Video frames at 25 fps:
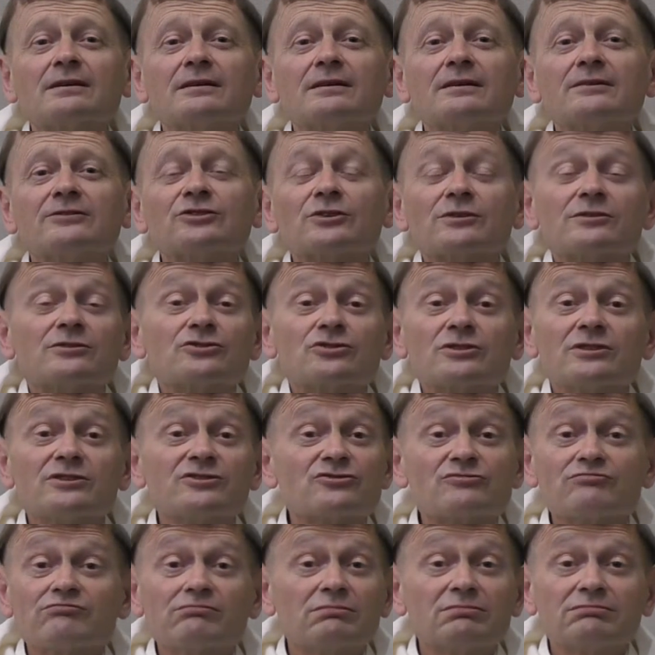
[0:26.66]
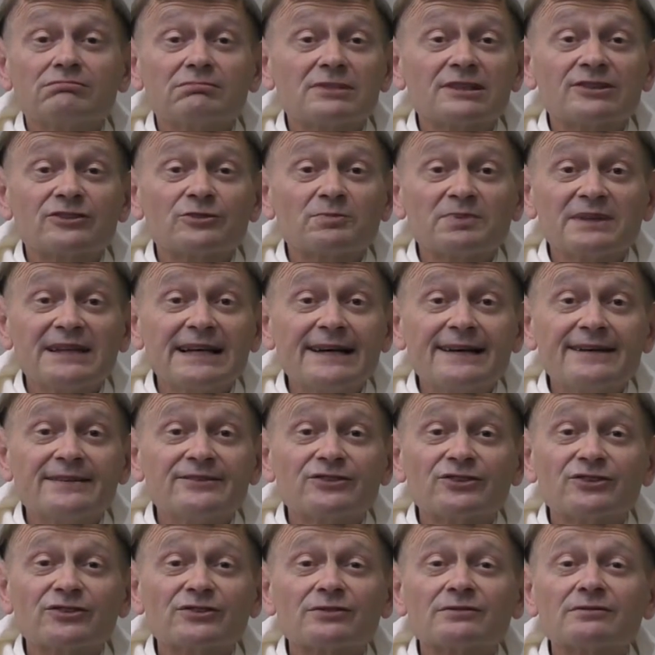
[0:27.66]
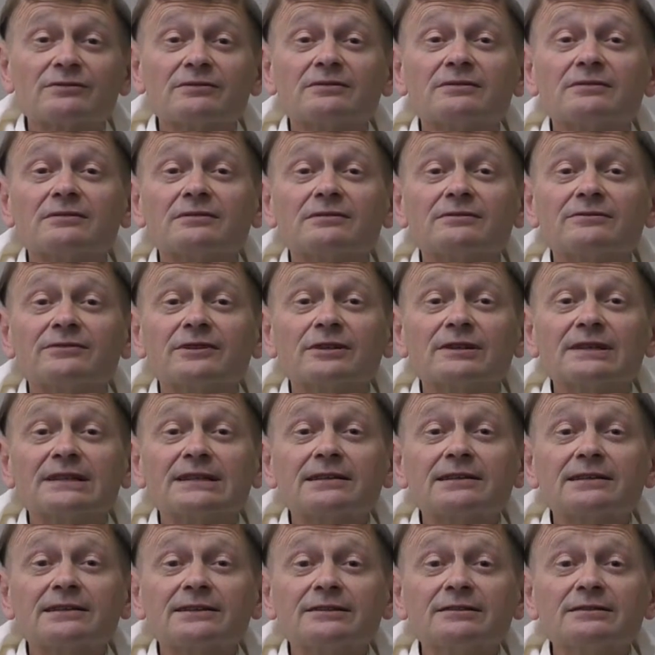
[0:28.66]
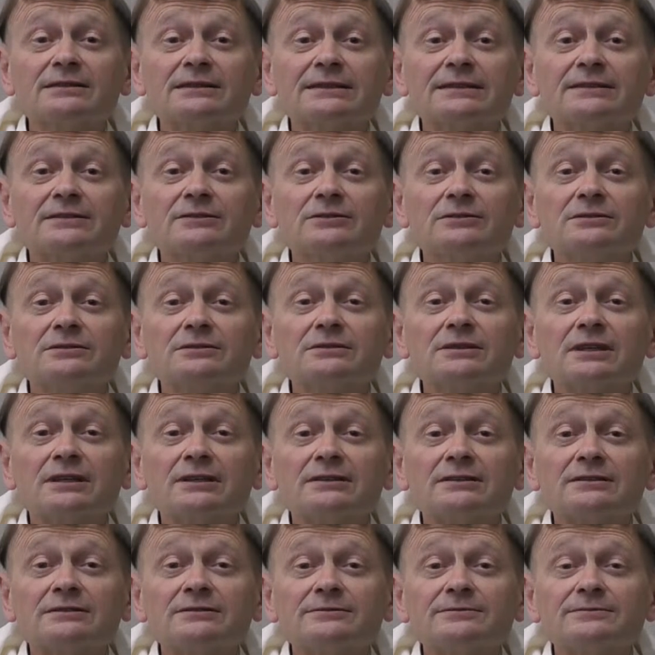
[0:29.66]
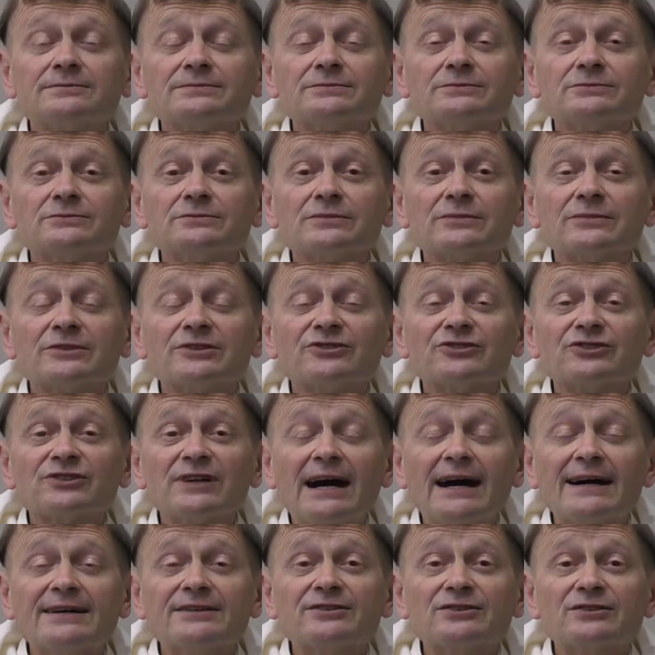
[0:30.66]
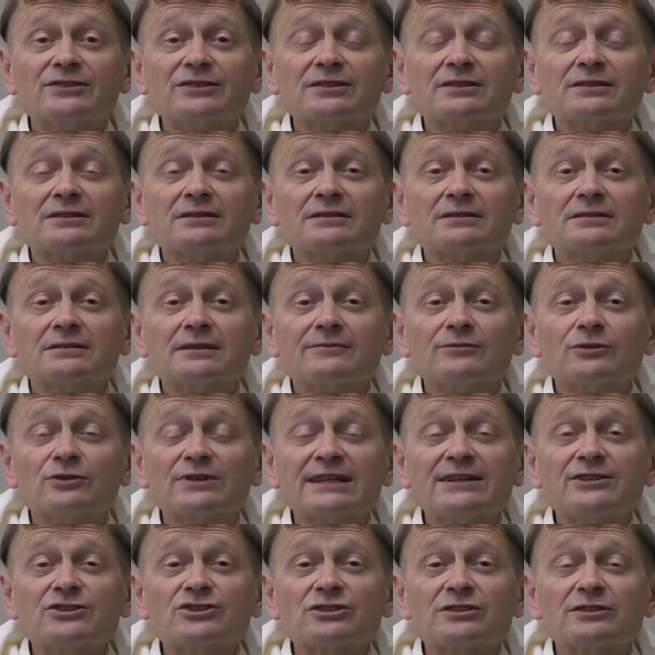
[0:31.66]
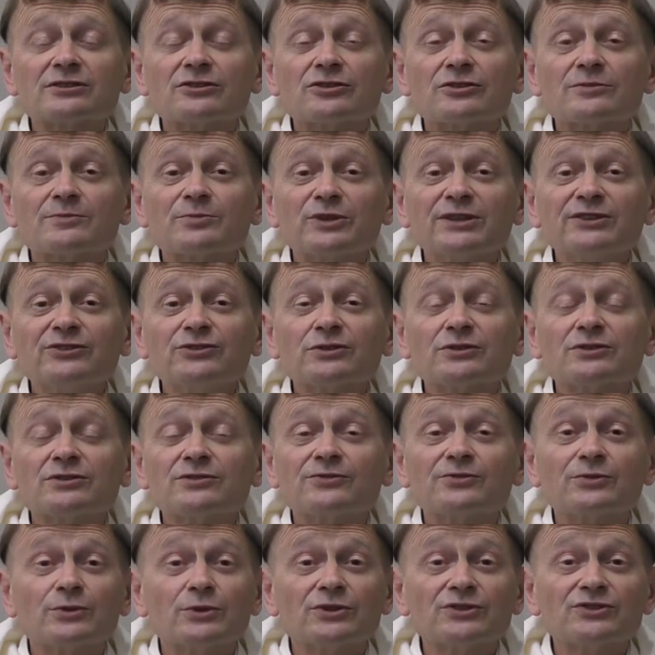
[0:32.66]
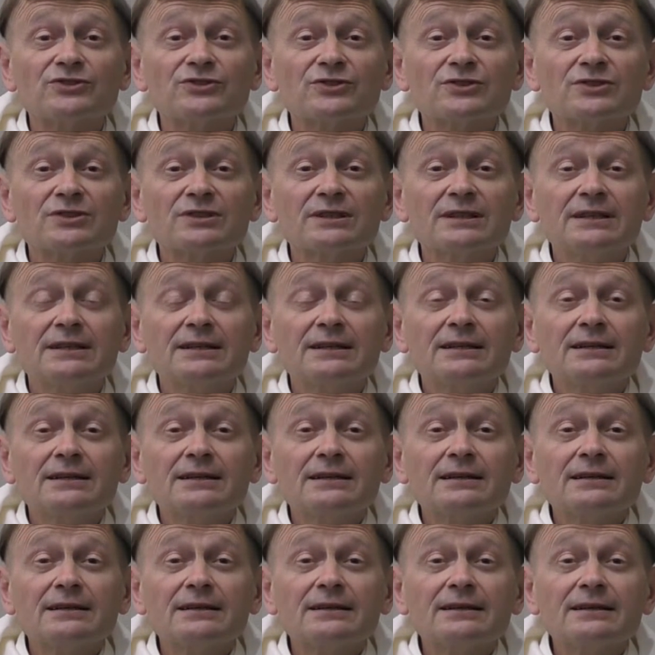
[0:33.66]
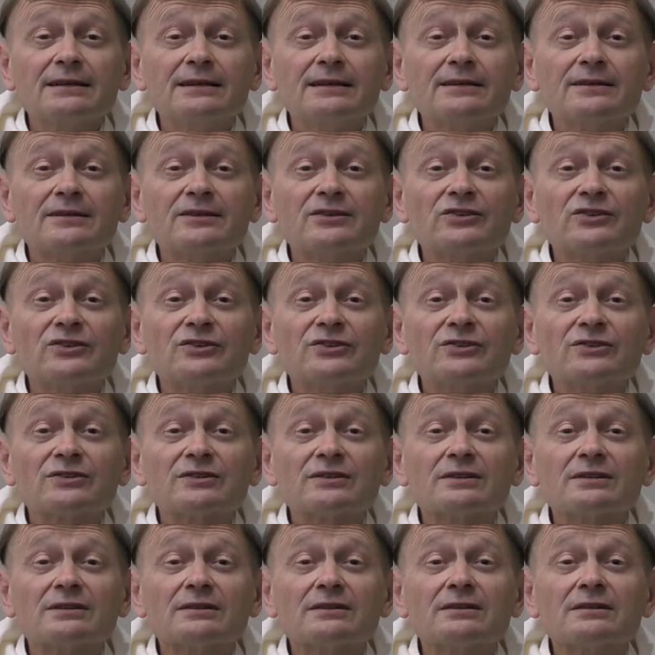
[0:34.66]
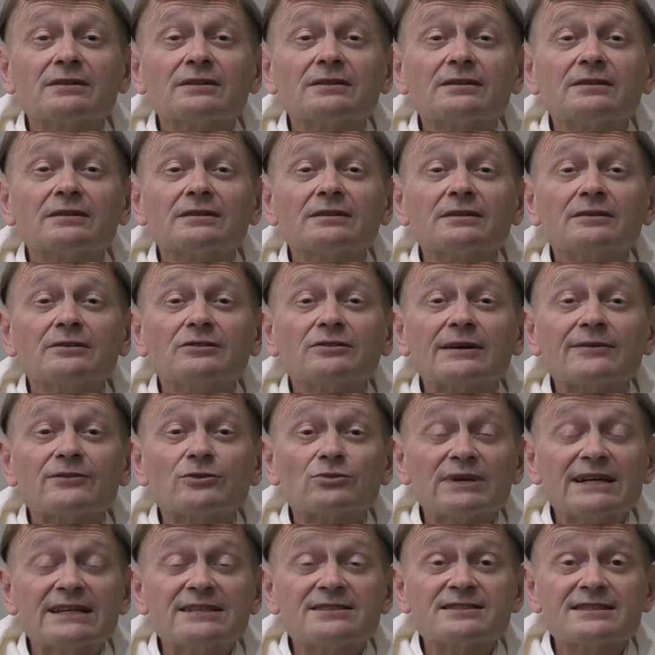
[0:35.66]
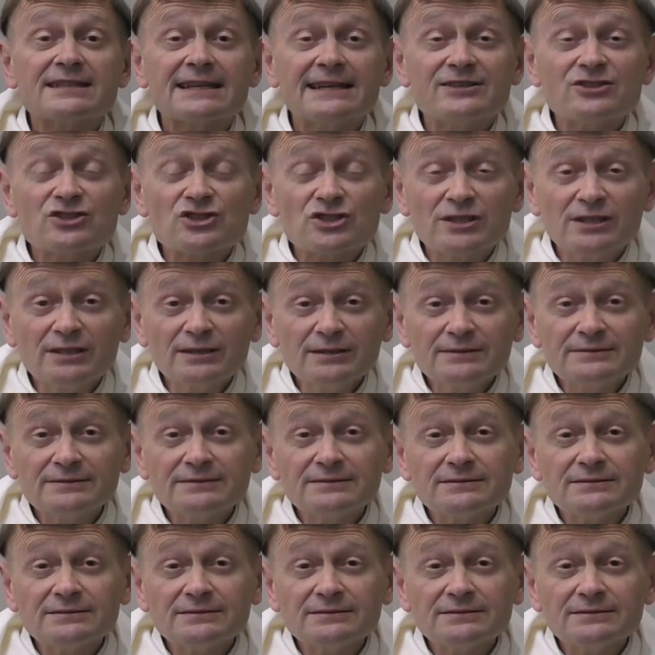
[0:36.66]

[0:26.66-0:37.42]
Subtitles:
So the Church explains very clearly the signs of vocation to the priesthood. The first is to have the right intention.